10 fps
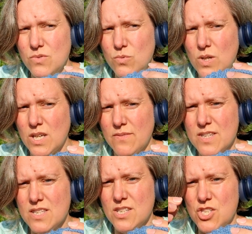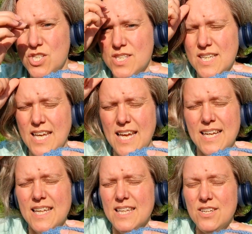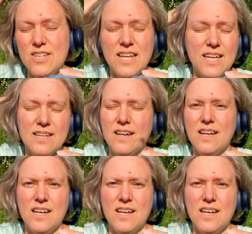one of the stitches again and then knit it.